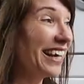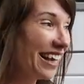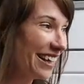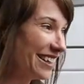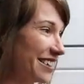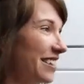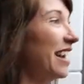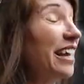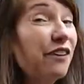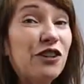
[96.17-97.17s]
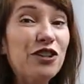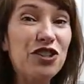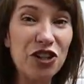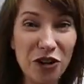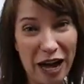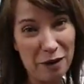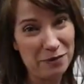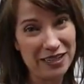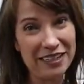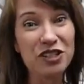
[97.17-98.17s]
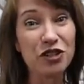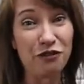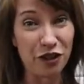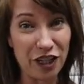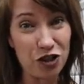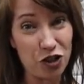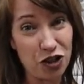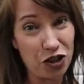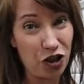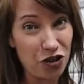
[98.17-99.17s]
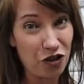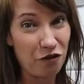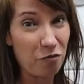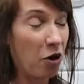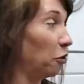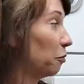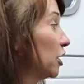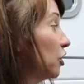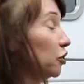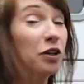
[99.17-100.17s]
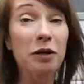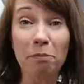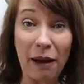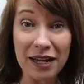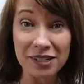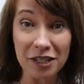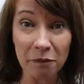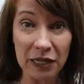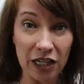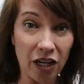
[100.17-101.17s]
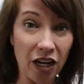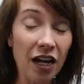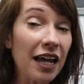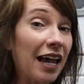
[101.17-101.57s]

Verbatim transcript: is if you do happen to forget your detergent from home, you can buy some here.